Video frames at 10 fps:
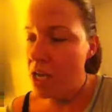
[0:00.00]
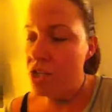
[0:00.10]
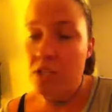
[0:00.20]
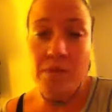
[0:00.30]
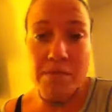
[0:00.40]

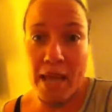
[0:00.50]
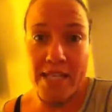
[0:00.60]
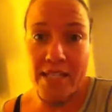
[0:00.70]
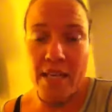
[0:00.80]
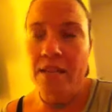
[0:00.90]
She was
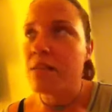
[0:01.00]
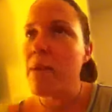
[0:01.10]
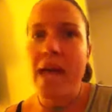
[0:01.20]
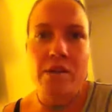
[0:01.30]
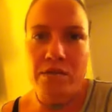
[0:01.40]
amazing. The
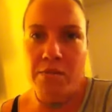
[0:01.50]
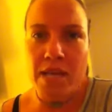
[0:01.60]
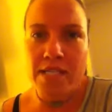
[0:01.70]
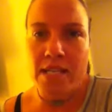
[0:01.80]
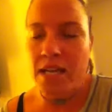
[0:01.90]
band was
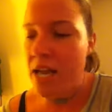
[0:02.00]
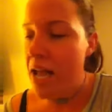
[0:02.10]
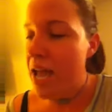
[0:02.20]
amazing.